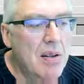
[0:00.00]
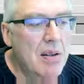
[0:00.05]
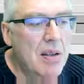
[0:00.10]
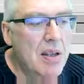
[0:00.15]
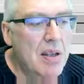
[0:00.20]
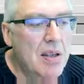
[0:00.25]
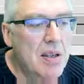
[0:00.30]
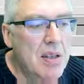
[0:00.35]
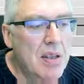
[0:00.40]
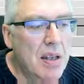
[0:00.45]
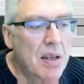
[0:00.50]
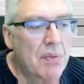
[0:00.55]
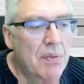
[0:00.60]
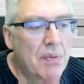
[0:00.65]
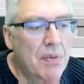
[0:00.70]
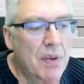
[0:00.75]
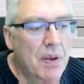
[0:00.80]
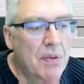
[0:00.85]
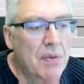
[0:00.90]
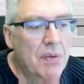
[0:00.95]
this
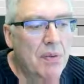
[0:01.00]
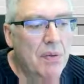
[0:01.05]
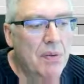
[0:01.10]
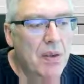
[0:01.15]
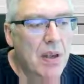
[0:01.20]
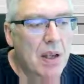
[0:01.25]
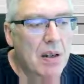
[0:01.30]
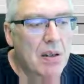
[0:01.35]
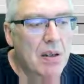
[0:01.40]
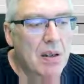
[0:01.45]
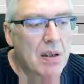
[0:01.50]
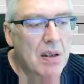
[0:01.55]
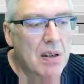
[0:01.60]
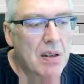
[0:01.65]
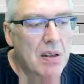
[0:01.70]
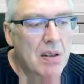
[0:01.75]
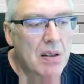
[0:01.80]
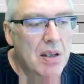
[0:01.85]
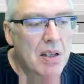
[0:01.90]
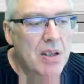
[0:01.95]
then
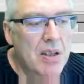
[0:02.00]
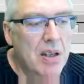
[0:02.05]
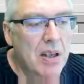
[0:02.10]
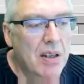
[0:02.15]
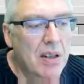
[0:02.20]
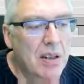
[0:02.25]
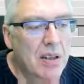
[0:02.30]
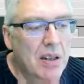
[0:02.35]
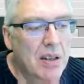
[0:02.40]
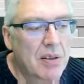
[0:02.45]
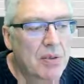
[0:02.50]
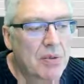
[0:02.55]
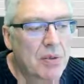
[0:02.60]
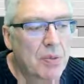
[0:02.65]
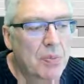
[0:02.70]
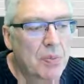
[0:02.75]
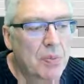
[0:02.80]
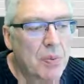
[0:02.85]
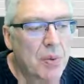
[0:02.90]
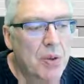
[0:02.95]
the cyclic
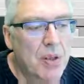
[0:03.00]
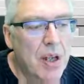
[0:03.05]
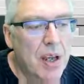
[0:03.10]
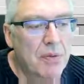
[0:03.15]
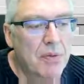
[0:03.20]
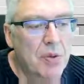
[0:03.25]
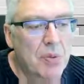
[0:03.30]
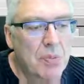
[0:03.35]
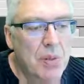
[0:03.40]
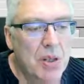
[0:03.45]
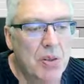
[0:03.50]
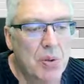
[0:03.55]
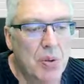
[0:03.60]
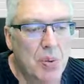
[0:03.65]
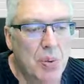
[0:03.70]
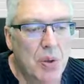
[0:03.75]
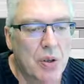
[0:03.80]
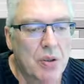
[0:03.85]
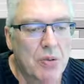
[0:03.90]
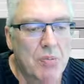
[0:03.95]
interrupt would have to be
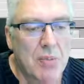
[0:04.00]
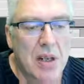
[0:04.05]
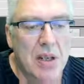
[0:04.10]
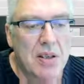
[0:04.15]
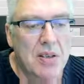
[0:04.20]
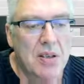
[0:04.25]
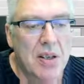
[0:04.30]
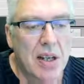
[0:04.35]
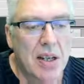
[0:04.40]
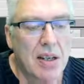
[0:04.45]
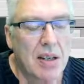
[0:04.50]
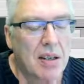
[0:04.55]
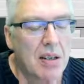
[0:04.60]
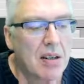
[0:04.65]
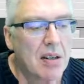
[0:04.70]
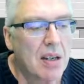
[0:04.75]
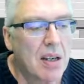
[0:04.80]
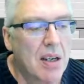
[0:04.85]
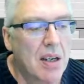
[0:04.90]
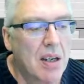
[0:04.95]
200 milliseconds
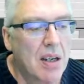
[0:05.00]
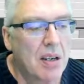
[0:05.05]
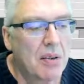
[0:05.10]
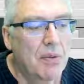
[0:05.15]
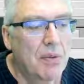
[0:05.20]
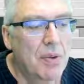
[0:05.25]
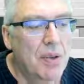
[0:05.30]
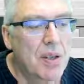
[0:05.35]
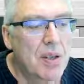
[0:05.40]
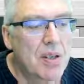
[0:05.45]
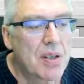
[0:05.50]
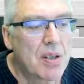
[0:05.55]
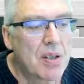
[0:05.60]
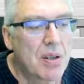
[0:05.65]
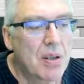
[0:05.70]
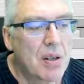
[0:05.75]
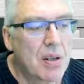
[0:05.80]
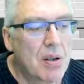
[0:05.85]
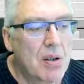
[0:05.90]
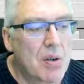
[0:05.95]
for this
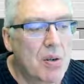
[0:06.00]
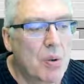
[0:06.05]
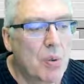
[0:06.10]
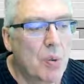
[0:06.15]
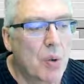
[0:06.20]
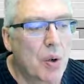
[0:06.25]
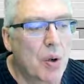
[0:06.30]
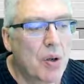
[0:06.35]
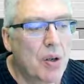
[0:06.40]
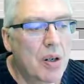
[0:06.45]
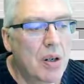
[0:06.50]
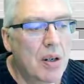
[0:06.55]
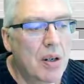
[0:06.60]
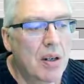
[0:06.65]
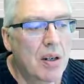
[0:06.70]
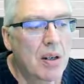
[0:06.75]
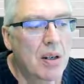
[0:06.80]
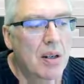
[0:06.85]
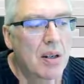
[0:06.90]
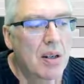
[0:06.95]
to work,
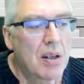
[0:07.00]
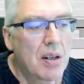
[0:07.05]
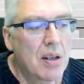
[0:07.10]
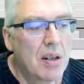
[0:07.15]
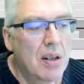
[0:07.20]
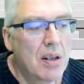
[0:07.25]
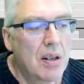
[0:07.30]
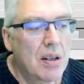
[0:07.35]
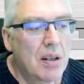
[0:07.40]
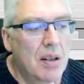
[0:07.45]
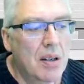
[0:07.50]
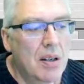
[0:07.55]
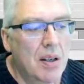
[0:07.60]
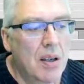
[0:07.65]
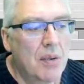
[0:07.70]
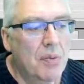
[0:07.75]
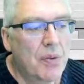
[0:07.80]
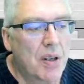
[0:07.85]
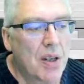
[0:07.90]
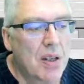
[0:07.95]

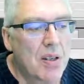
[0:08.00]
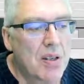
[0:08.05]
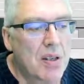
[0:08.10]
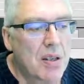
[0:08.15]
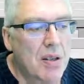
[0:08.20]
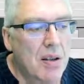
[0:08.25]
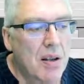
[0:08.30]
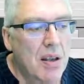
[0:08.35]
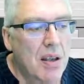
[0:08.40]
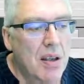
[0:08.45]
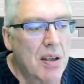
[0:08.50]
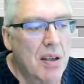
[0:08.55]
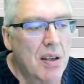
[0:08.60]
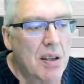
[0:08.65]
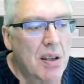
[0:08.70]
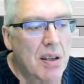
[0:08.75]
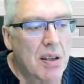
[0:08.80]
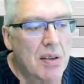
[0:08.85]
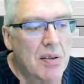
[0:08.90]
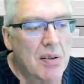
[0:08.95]
if it is.
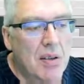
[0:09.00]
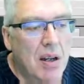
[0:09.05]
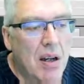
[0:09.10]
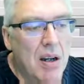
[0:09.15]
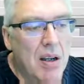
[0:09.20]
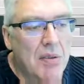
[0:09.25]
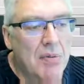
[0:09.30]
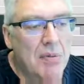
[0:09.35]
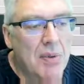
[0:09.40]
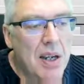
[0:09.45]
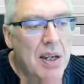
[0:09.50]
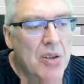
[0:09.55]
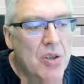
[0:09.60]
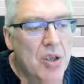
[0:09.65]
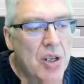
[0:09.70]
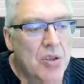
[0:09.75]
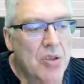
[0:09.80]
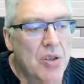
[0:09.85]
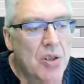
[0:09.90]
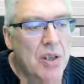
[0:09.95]
The high range
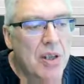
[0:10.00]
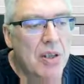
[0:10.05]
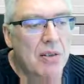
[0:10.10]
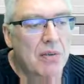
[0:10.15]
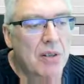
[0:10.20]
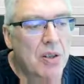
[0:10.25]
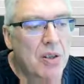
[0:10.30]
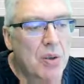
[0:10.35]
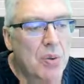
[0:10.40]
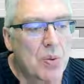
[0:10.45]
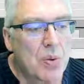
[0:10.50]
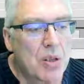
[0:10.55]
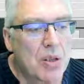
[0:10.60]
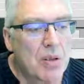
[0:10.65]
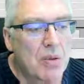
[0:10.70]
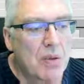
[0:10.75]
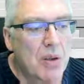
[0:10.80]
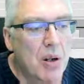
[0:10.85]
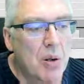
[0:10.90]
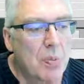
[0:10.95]
engineering units
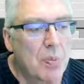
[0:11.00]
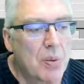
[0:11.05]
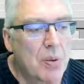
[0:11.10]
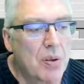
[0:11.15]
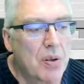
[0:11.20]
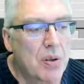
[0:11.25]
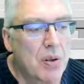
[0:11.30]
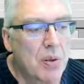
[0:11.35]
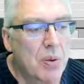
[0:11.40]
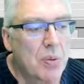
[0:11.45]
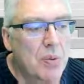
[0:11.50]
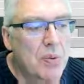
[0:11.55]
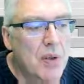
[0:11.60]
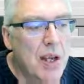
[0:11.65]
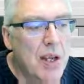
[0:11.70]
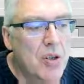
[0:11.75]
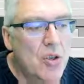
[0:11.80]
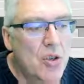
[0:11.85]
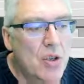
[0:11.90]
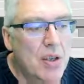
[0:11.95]
that output the low
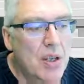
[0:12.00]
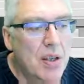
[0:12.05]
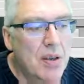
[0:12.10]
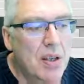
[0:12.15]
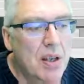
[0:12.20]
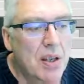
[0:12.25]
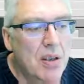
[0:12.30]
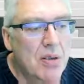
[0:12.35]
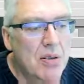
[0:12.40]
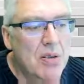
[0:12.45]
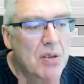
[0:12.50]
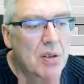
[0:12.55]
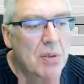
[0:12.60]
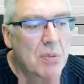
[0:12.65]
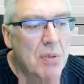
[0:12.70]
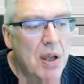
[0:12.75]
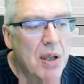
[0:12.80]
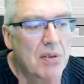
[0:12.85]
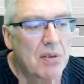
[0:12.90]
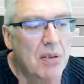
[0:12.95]
range, and there are some
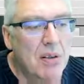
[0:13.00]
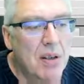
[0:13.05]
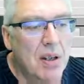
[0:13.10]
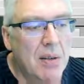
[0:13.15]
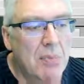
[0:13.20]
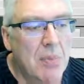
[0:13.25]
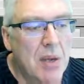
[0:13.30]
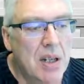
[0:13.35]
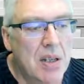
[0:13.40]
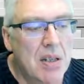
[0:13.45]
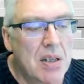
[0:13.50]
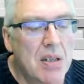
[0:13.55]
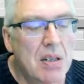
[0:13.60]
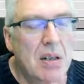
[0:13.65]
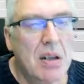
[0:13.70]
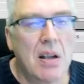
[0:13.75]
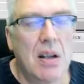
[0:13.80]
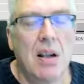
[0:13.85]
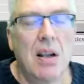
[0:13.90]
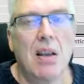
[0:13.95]
error limits,
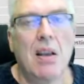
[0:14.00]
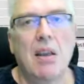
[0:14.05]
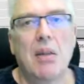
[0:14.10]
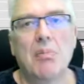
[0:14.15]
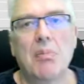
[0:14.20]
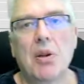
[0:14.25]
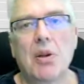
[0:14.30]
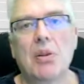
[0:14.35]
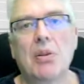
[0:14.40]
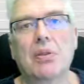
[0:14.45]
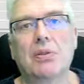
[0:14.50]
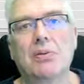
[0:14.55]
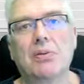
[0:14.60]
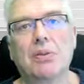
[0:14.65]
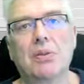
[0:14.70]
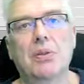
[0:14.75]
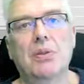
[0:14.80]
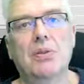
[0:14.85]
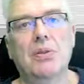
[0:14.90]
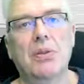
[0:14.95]
because
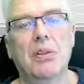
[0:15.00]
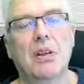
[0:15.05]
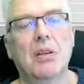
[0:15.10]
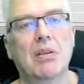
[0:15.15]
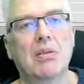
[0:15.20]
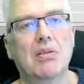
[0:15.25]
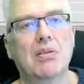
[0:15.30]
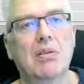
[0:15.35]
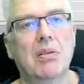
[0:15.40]
for the analog